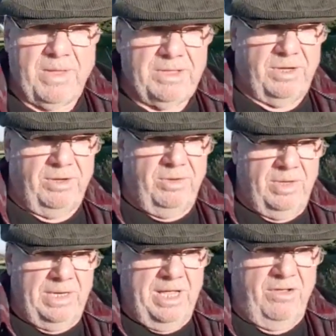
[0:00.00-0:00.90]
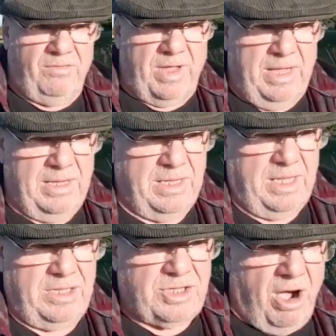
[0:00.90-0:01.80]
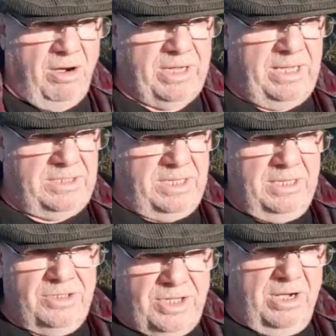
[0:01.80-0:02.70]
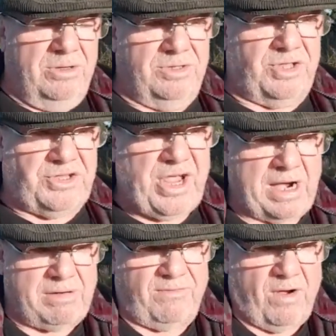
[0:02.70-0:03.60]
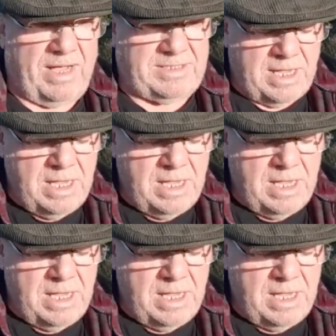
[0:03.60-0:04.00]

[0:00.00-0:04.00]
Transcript: to live in the target zones, the sacrifice